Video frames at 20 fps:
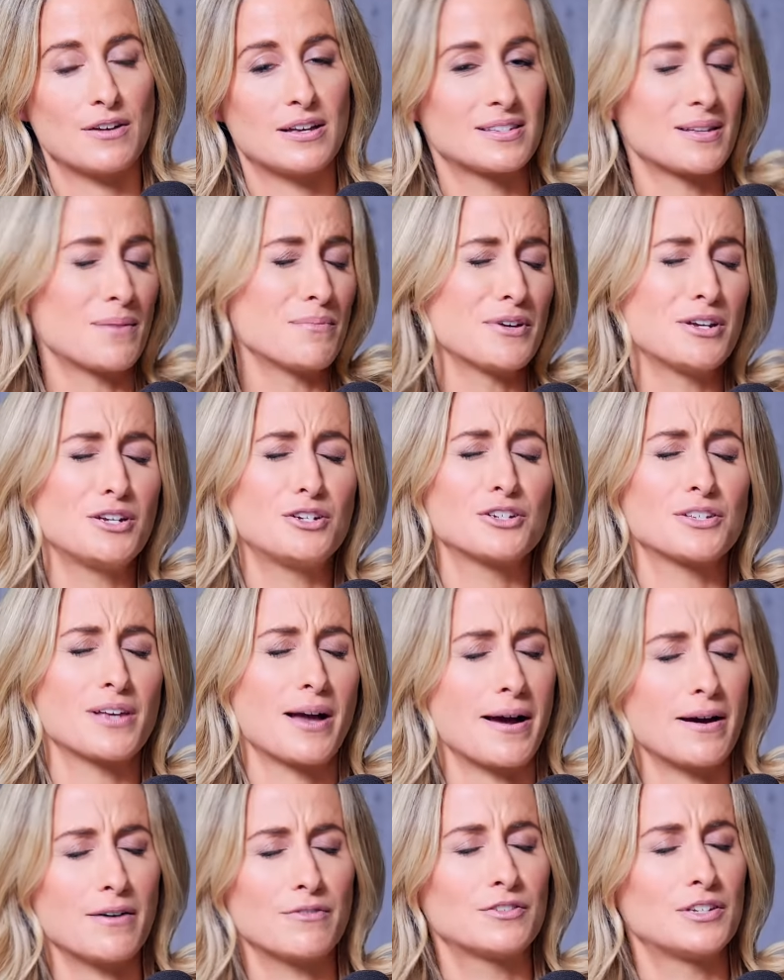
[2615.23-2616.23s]
it's something you just
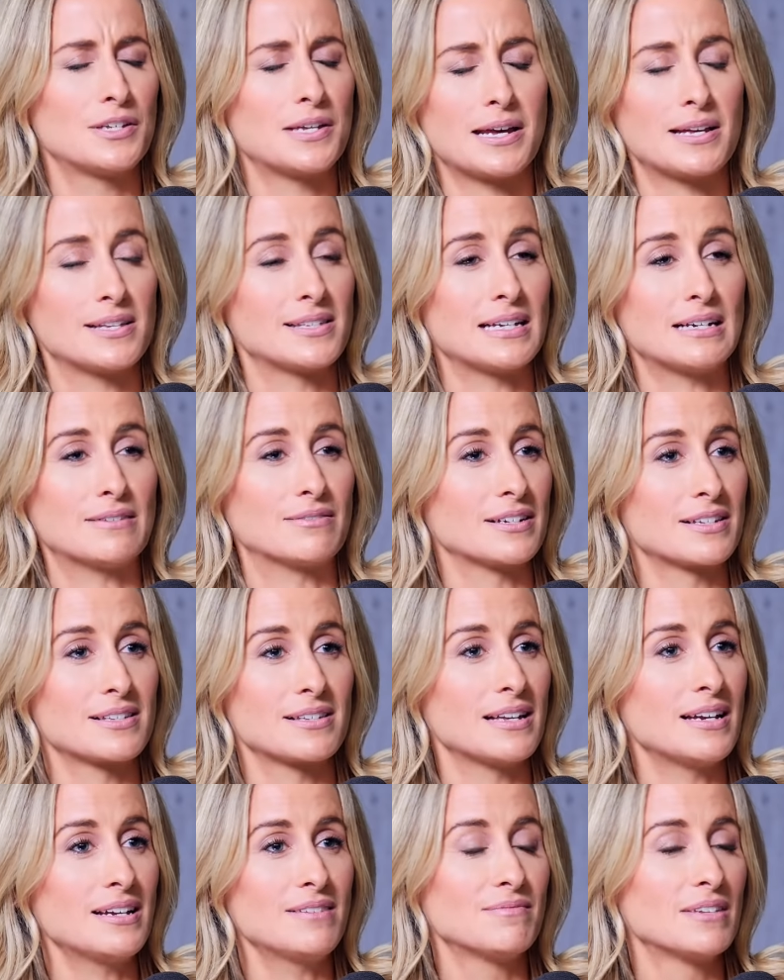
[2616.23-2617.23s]
have to take
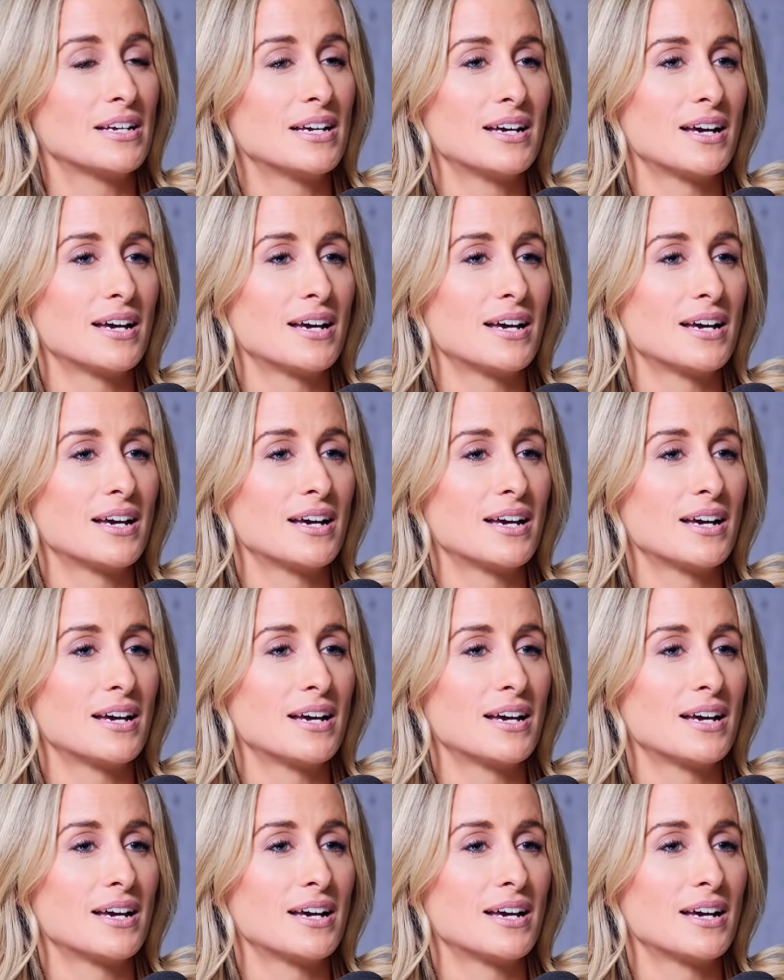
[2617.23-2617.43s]
seriously.